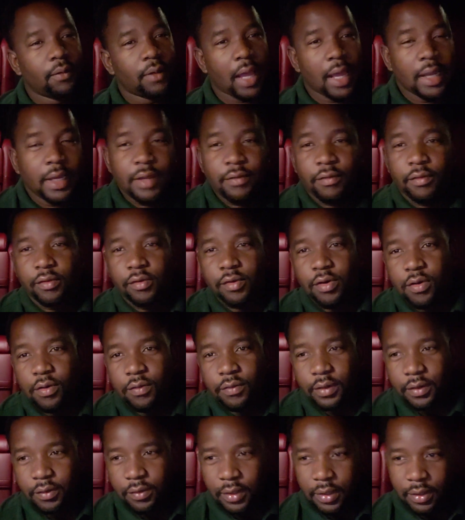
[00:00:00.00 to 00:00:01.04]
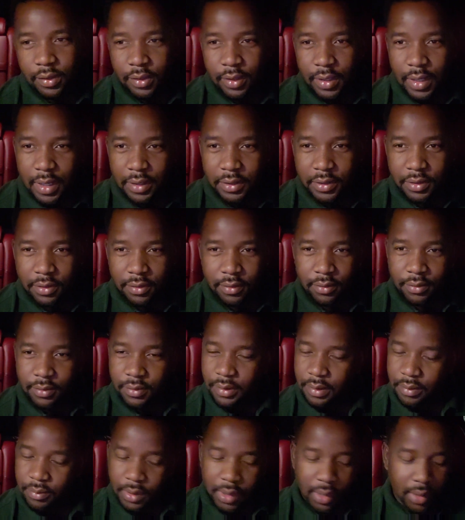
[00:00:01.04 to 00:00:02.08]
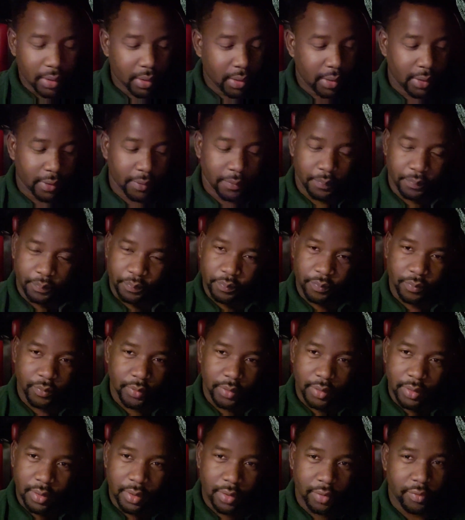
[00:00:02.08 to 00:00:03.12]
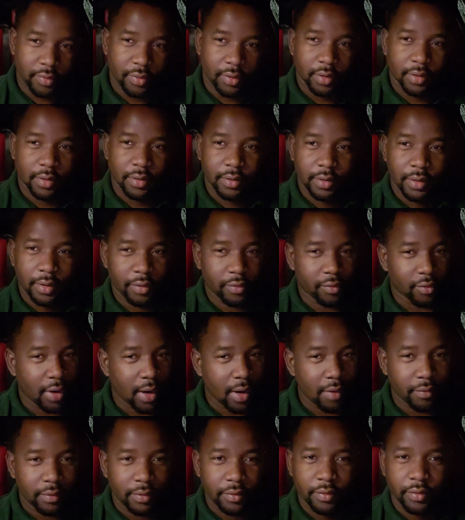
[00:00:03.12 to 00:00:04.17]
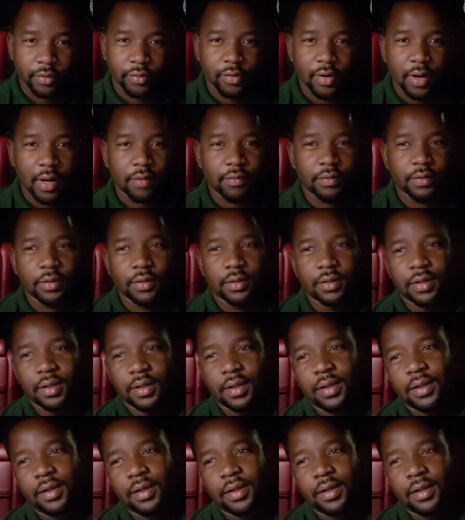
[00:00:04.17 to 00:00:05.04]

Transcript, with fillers: I never drove these internationals. I'm like, hey, a trucker, a driver is a driver.